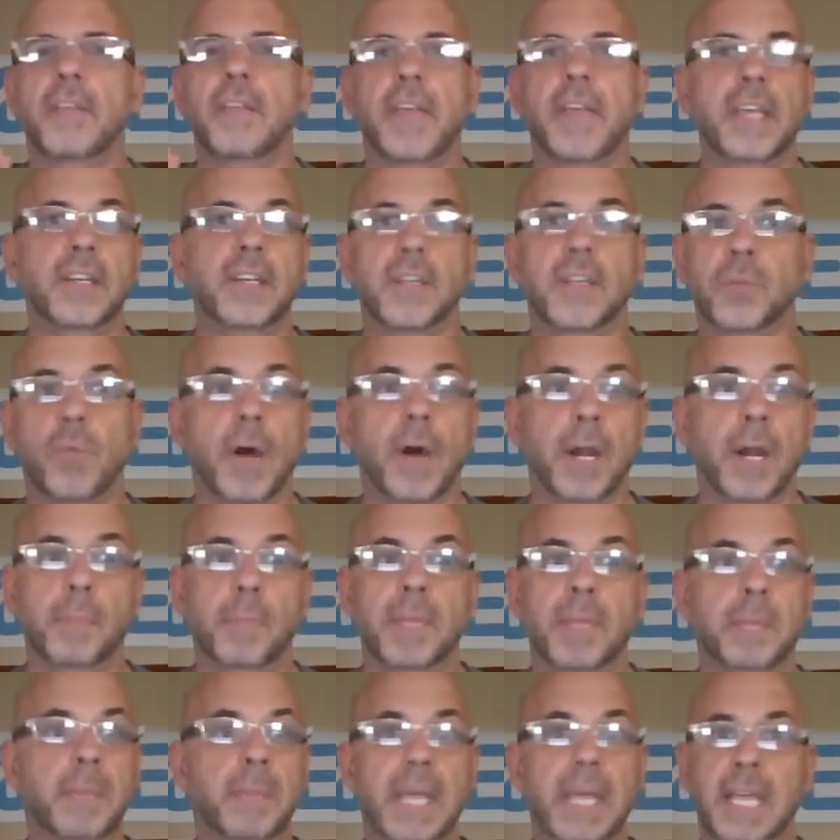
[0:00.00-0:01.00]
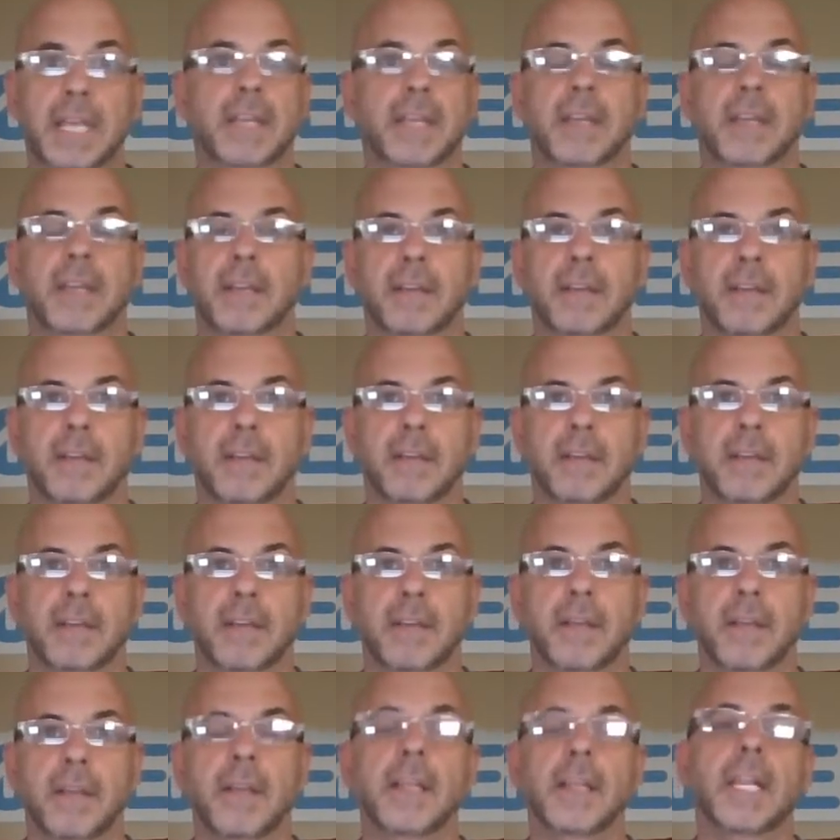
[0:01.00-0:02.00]
They just want to be big.
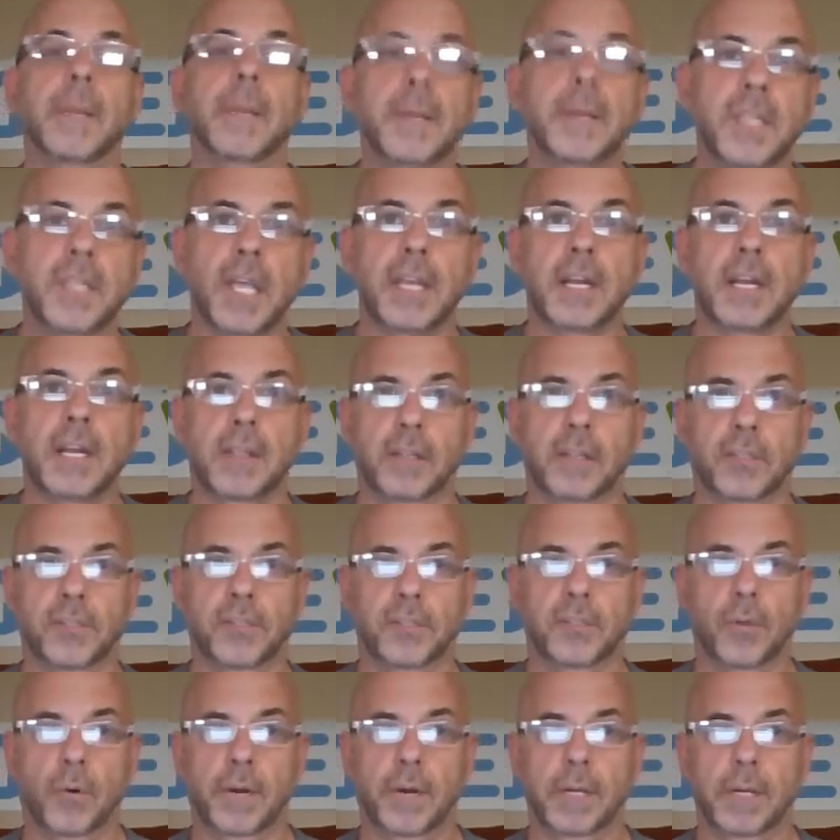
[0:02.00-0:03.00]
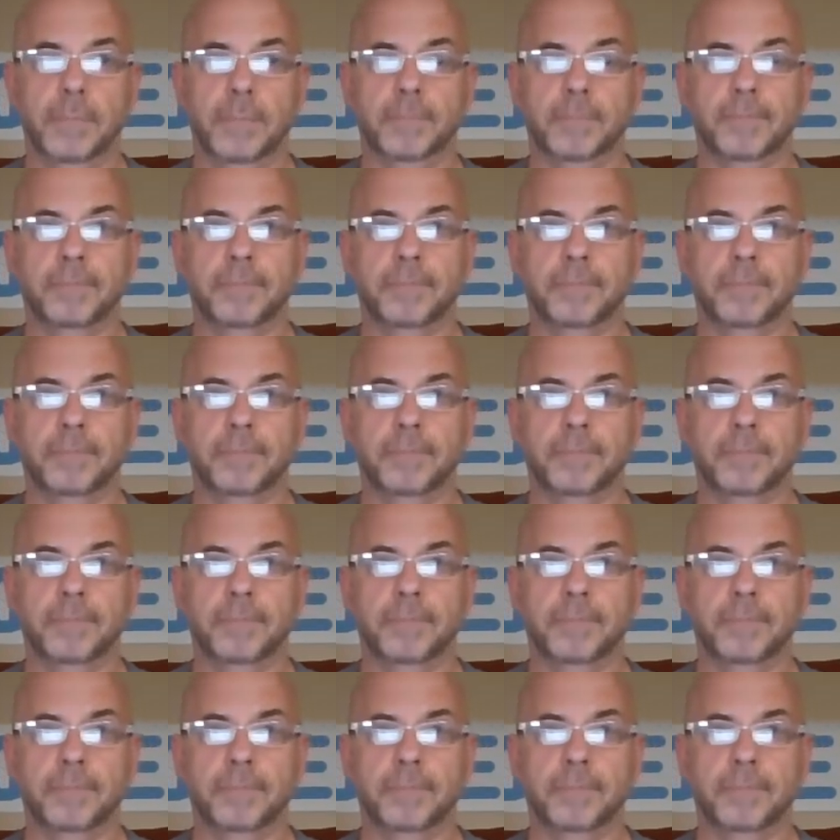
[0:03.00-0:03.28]
Let me tell you another little story.